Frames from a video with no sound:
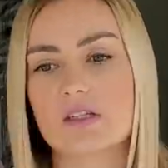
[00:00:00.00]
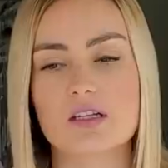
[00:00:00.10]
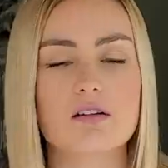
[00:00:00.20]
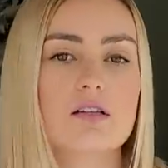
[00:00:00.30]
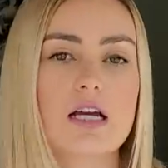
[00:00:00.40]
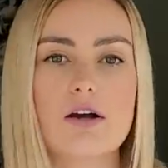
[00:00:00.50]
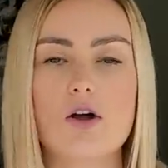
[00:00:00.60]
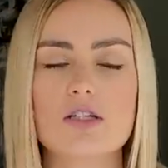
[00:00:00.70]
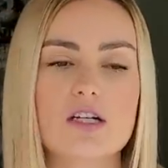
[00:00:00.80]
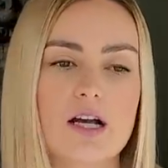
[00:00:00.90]
He'll
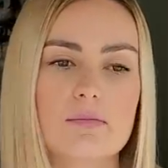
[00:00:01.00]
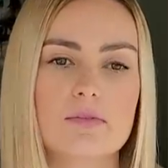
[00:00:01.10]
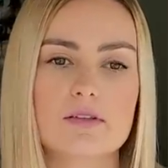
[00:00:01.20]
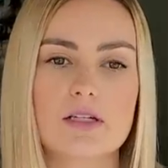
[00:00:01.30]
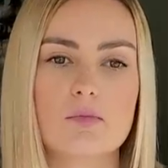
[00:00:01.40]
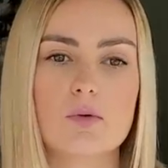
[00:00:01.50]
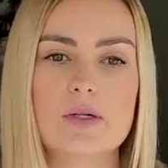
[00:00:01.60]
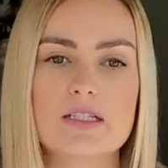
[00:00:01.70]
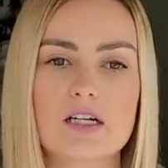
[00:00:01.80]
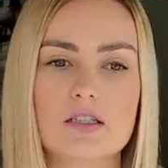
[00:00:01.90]
all the time, like, we'll
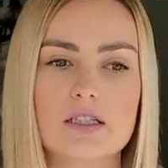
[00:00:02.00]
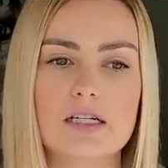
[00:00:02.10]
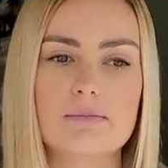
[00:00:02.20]
be snuggling